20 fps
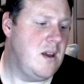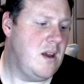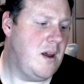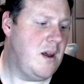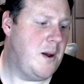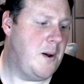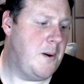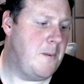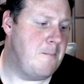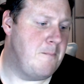
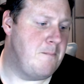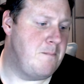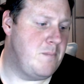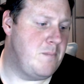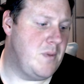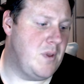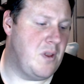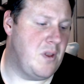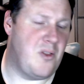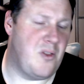
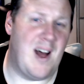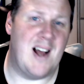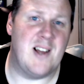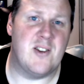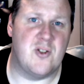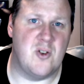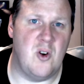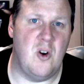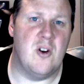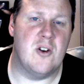That
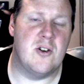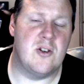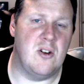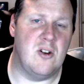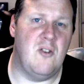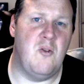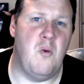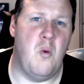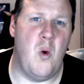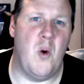sort of
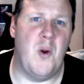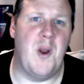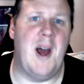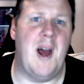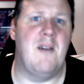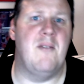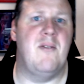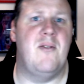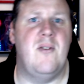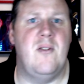stuff would
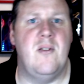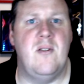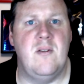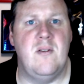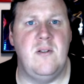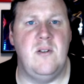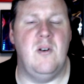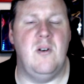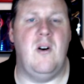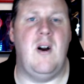have
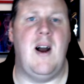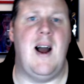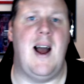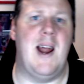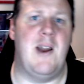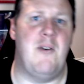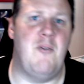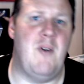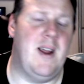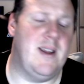your
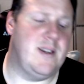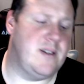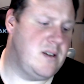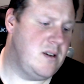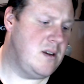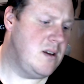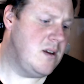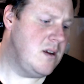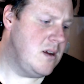high res